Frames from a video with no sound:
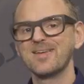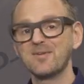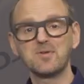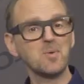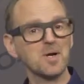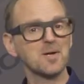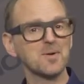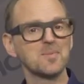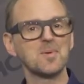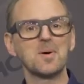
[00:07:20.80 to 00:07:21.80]
If you want to
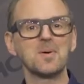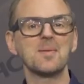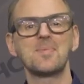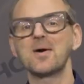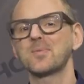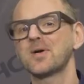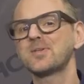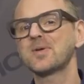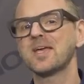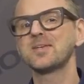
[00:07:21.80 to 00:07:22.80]
learn more about
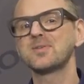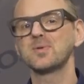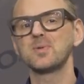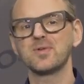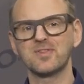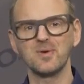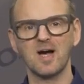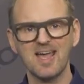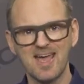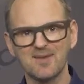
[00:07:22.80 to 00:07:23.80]
what you can do with
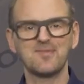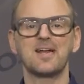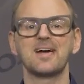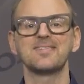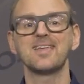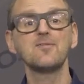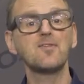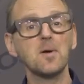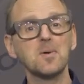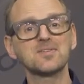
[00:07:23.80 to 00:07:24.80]
your AirFly, then
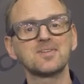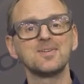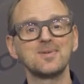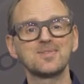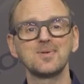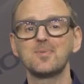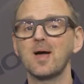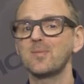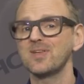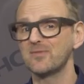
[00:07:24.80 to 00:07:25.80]
follow us on YouTube,
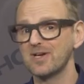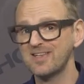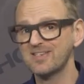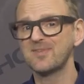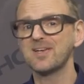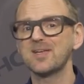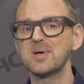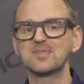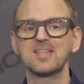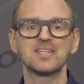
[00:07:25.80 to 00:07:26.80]
where we release
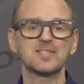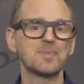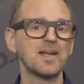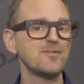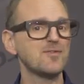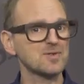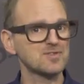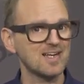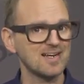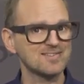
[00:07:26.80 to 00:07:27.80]
videos that explain
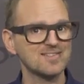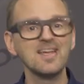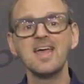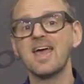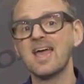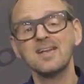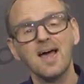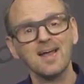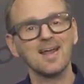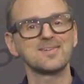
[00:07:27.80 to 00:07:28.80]
functionality and
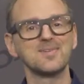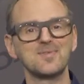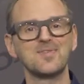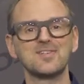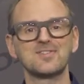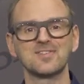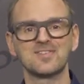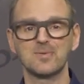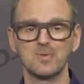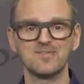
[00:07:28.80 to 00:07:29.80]
highlight new features
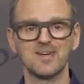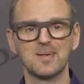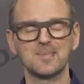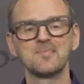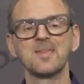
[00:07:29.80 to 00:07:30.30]
that we develop.